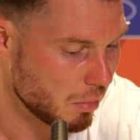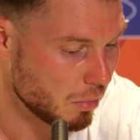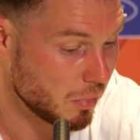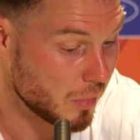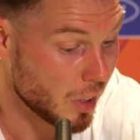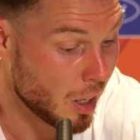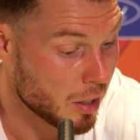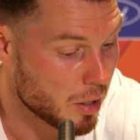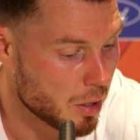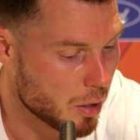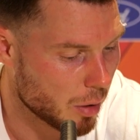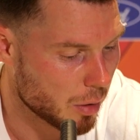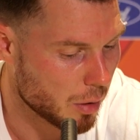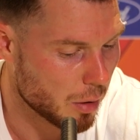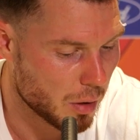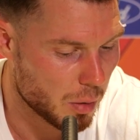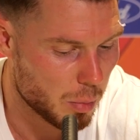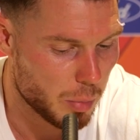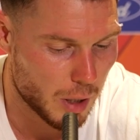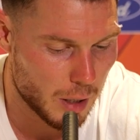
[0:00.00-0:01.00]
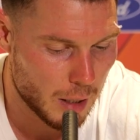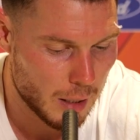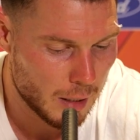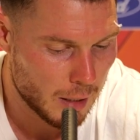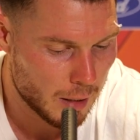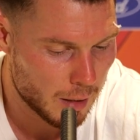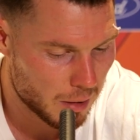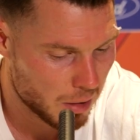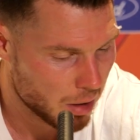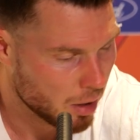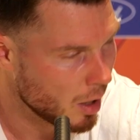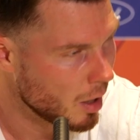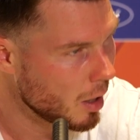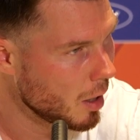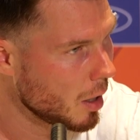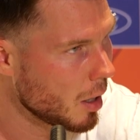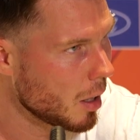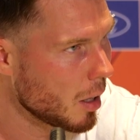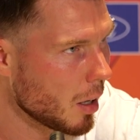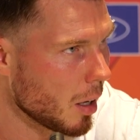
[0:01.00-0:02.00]
not so good beginning,
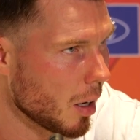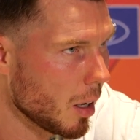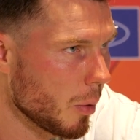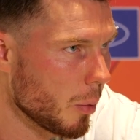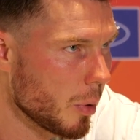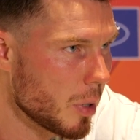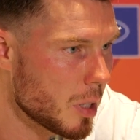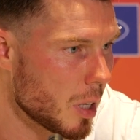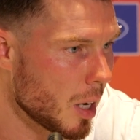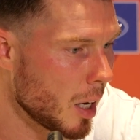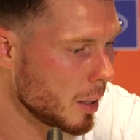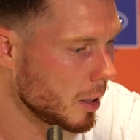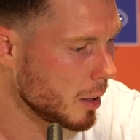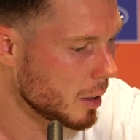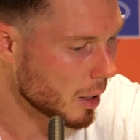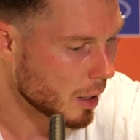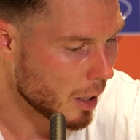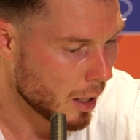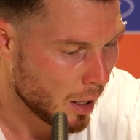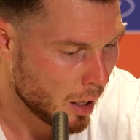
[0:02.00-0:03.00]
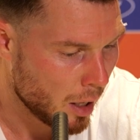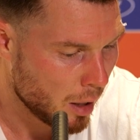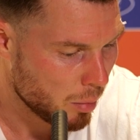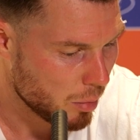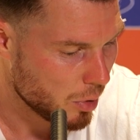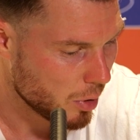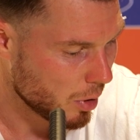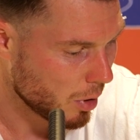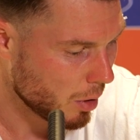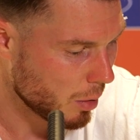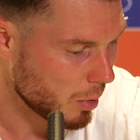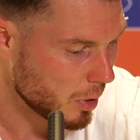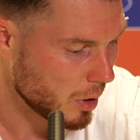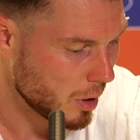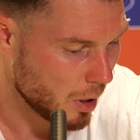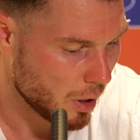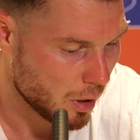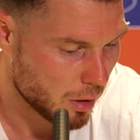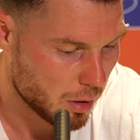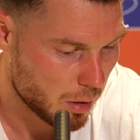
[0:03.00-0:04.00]
uh, we stayed in the game. You know, we
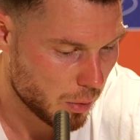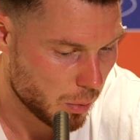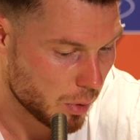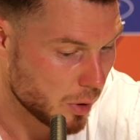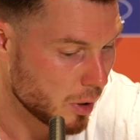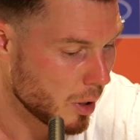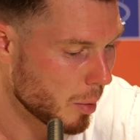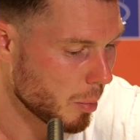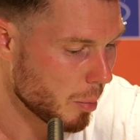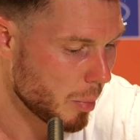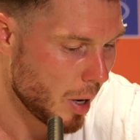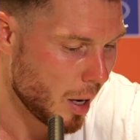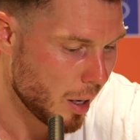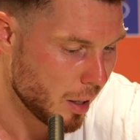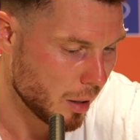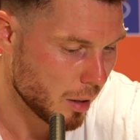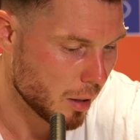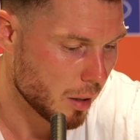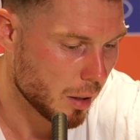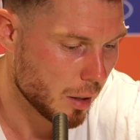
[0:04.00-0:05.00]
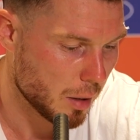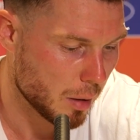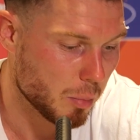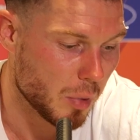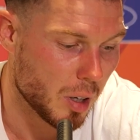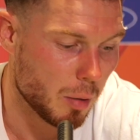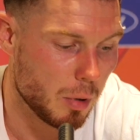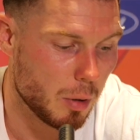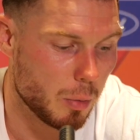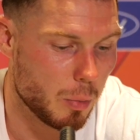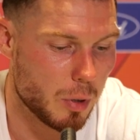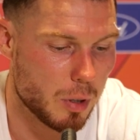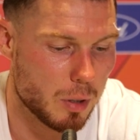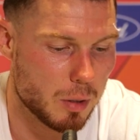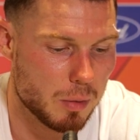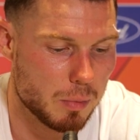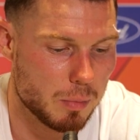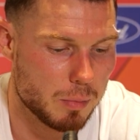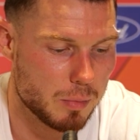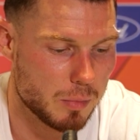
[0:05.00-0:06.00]
didn't we didn't panic. Maybe we're
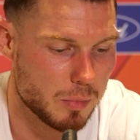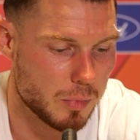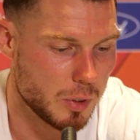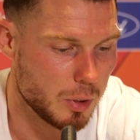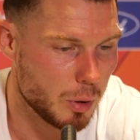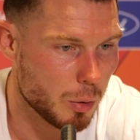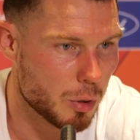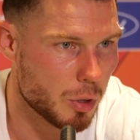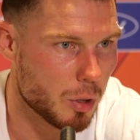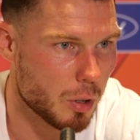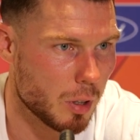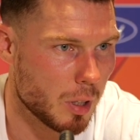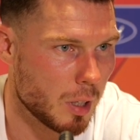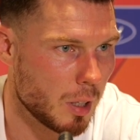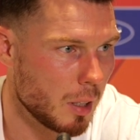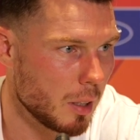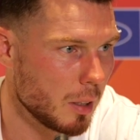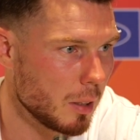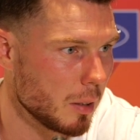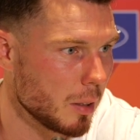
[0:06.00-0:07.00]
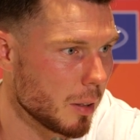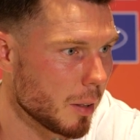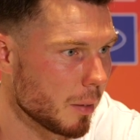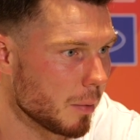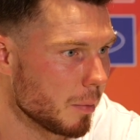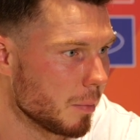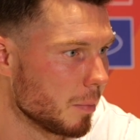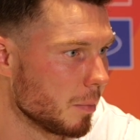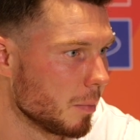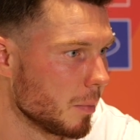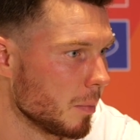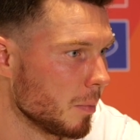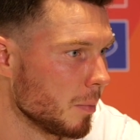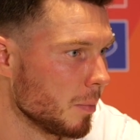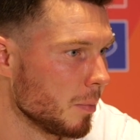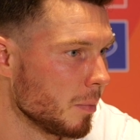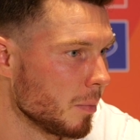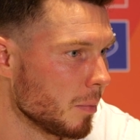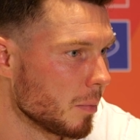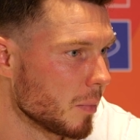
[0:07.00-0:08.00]
usually
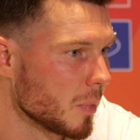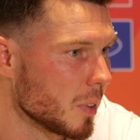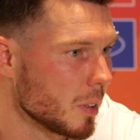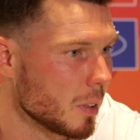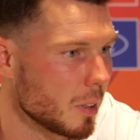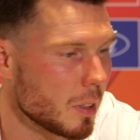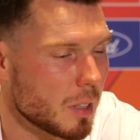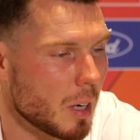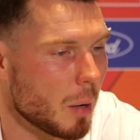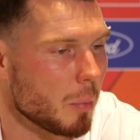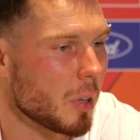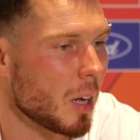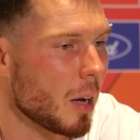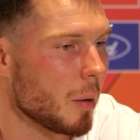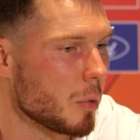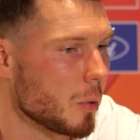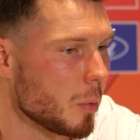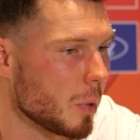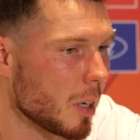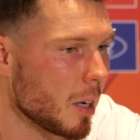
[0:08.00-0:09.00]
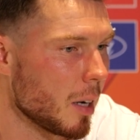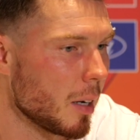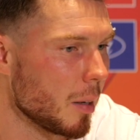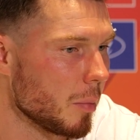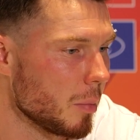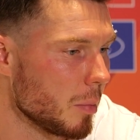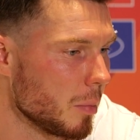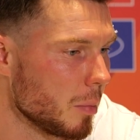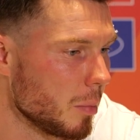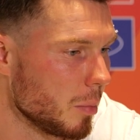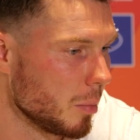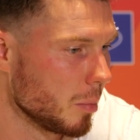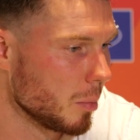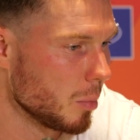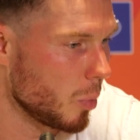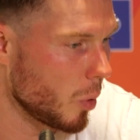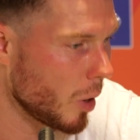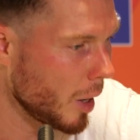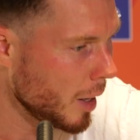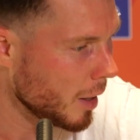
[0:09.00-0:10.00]
sometimes we kind of
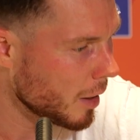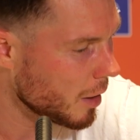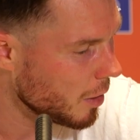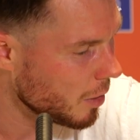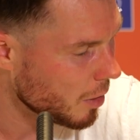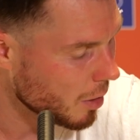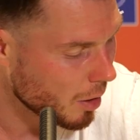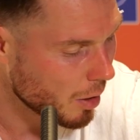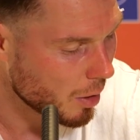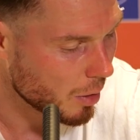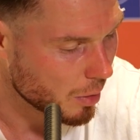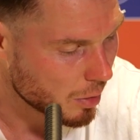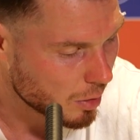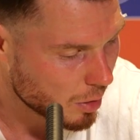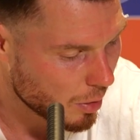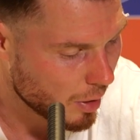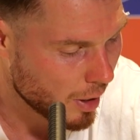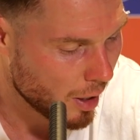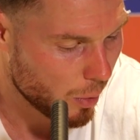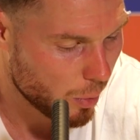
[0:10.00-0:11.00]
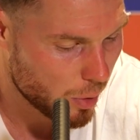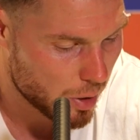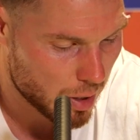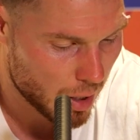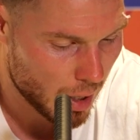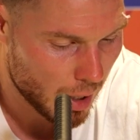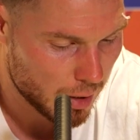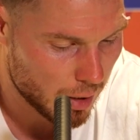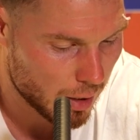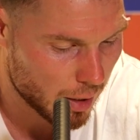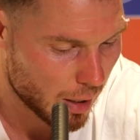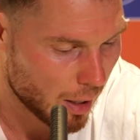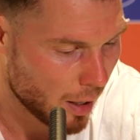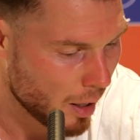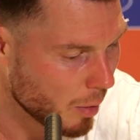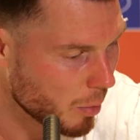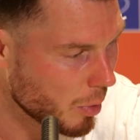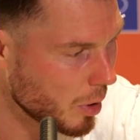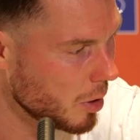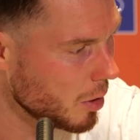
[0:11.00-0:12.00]
break. You know, today we stayed in the
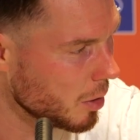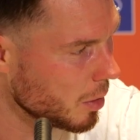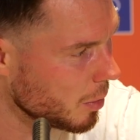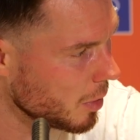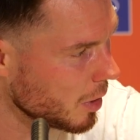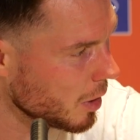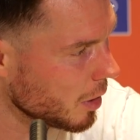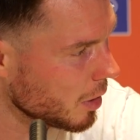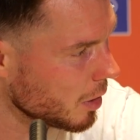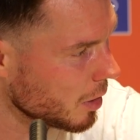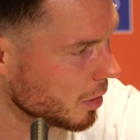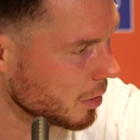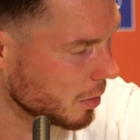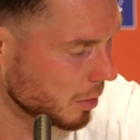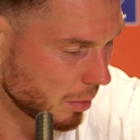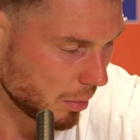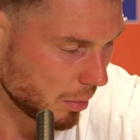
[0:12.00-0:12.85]
game. We knew we'll